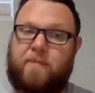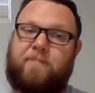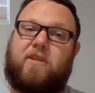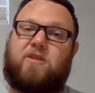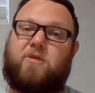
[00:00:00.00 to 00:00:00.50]

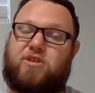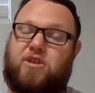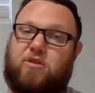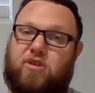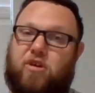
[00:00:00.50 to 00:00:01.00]
This was
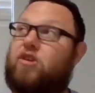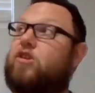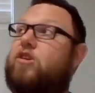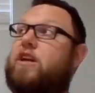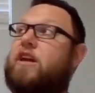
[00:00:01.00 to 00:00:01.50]
used
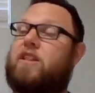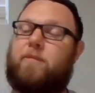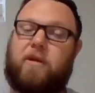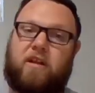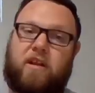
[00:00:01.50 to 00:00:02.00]
early in the
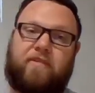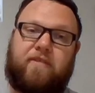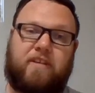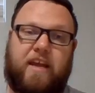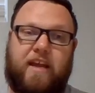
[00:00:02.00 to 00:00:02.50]
medieval
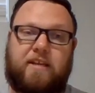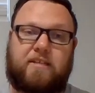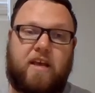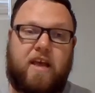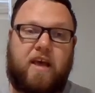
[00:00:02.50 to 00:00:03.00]

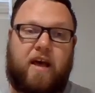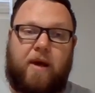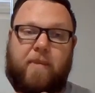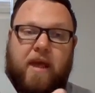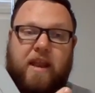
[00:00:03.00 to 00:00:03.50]
days,
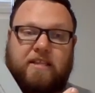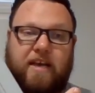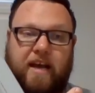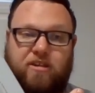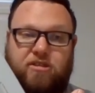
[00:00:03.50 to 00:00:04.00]
and it's
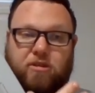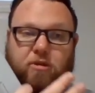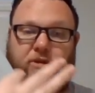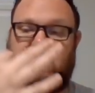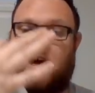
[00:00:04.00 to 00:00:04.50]
got two
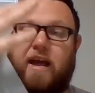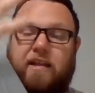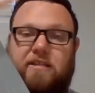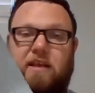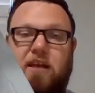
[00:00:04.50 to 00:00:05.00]

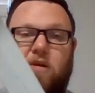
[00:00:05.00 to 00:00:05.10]
sides.